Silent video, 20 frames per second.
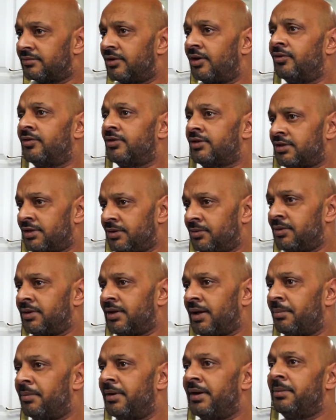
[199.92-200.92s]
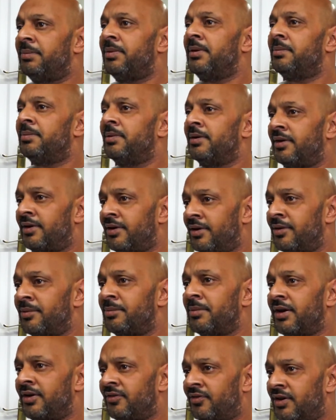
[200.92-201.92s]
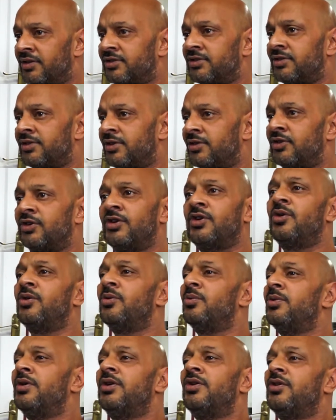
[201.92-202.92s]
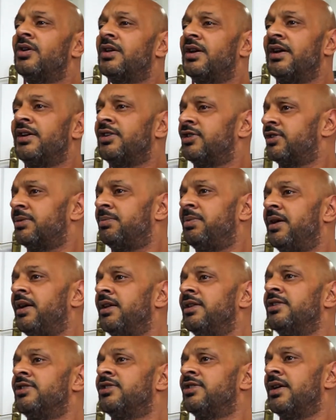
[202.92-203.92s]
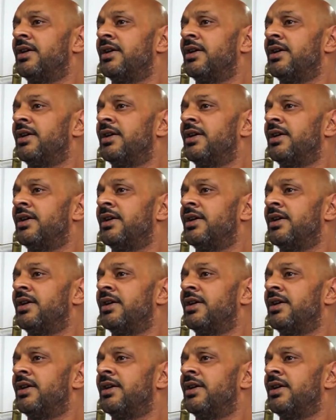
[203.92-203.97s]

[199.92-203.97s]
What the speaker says: obviously, with that many people around, manufacturers around, we're all kind of supplying the